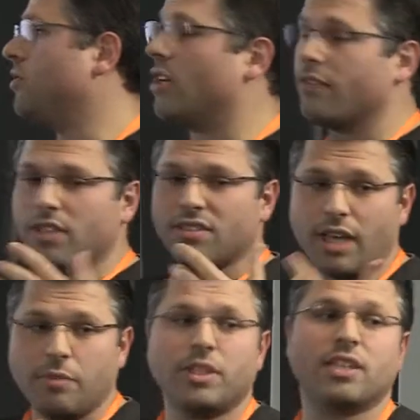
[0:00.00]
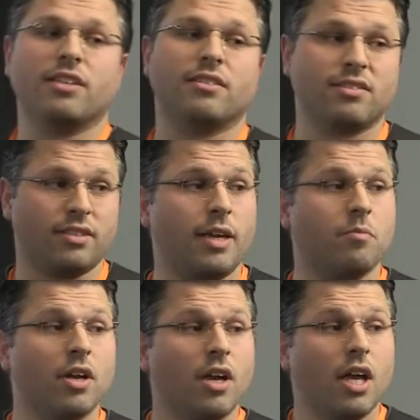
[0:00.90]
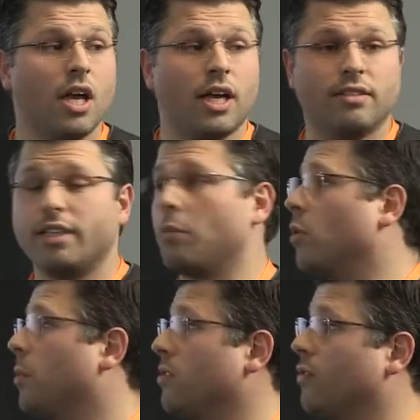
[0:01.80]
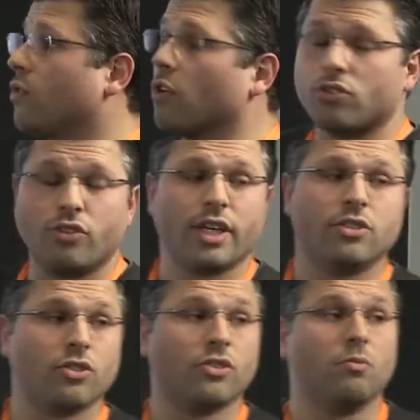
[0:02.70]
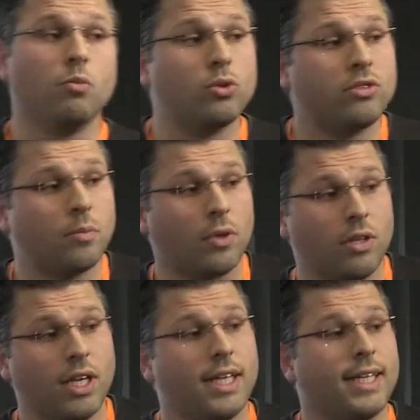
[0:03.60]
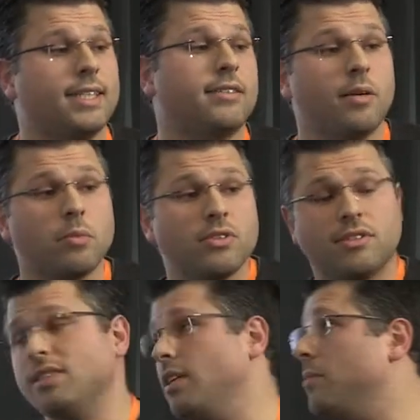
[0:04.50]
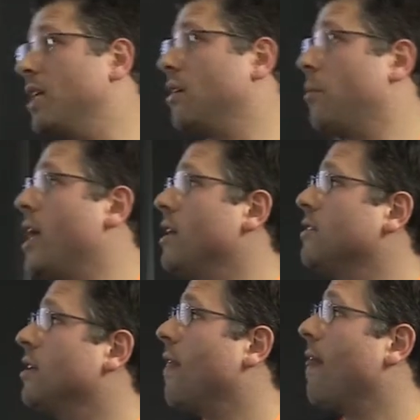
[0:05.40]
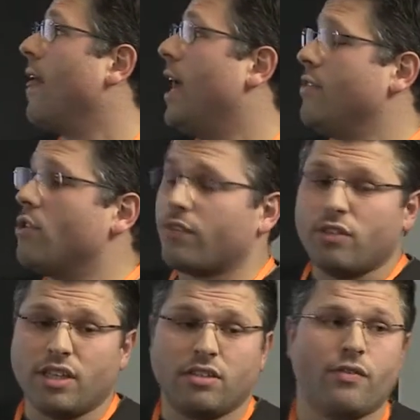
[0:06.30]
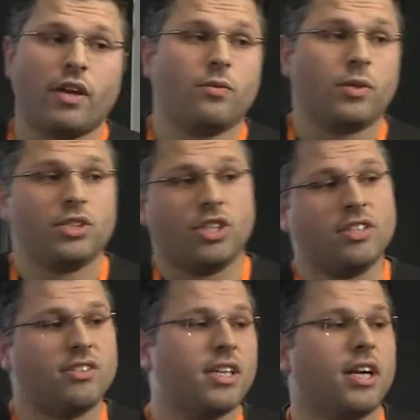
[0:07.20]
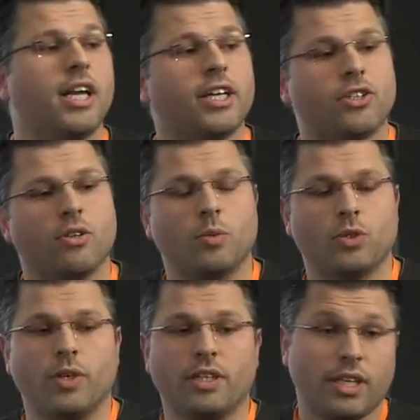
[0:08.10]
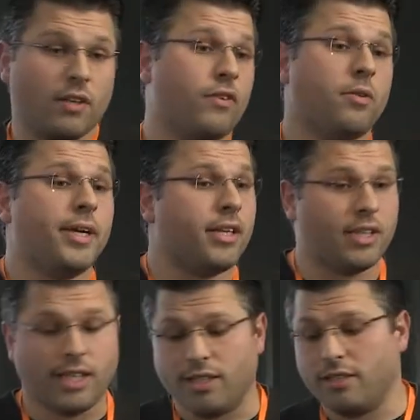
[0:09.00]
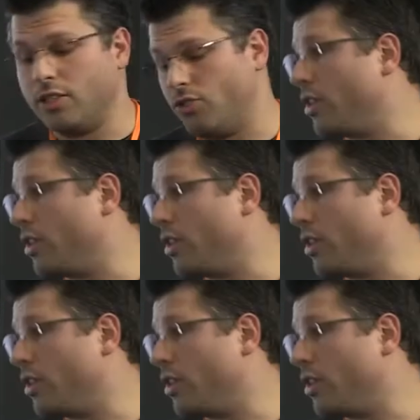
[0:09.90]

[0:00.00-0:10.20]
You have the same data in the same table, but of course, you can join multiple tables in the same database, and you have to identify which is the relation between the alphanumeric data and the